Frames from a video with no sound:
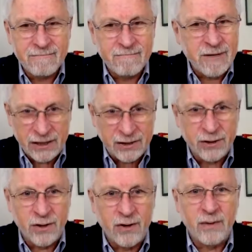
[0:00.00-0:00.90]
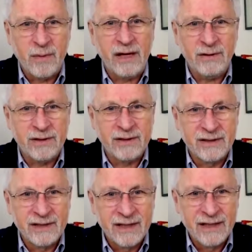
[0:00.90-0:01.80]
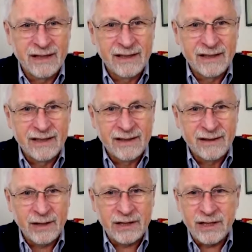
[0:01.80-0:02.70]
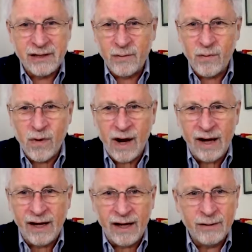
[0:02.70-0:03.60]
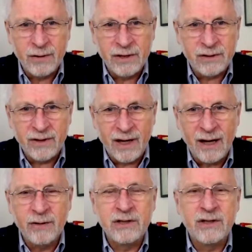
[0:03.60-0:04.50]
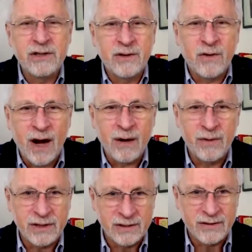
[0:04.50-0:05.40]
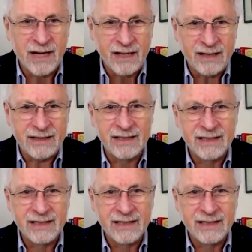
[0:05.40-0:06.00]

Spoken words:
needs to know about. Richie, how would you describe what you've got?